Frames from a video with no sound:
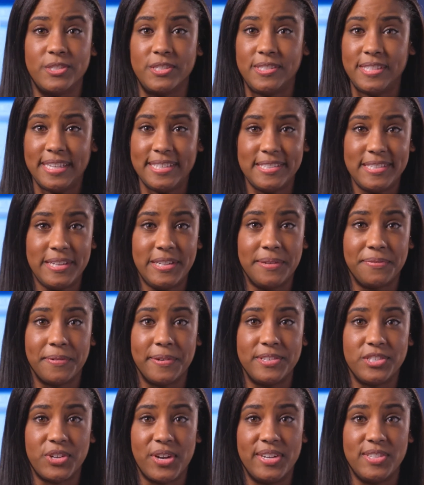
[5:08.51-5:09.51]
60
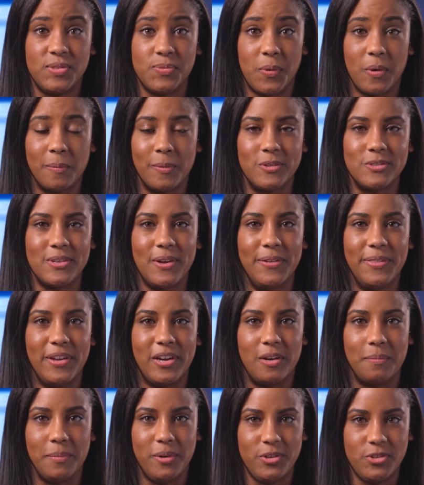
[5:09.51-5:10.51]
different transformers on the
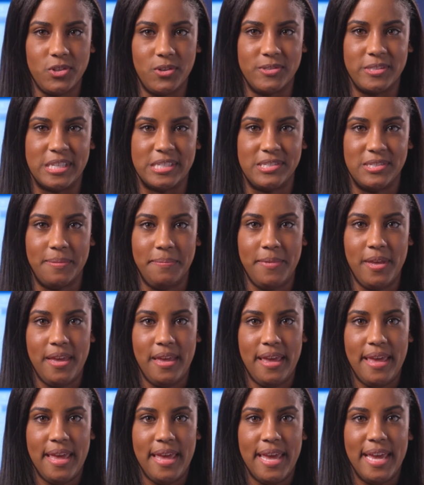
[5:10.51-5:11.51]
commercial system,
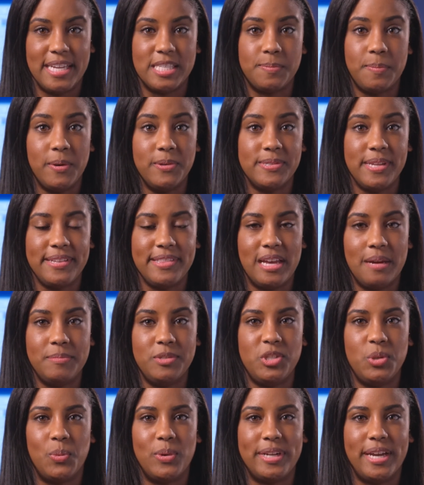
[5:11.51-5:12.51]
exposing them
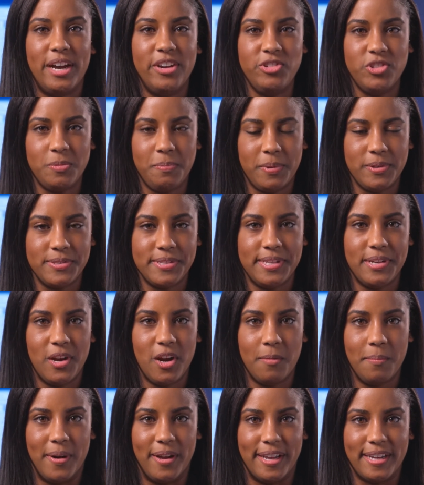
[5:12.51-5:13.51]
to 100%
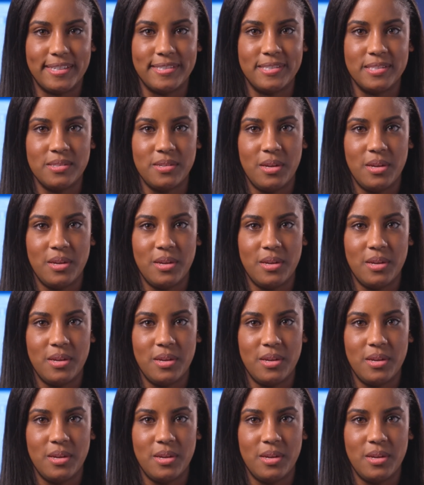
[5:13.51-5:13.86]
harmonics,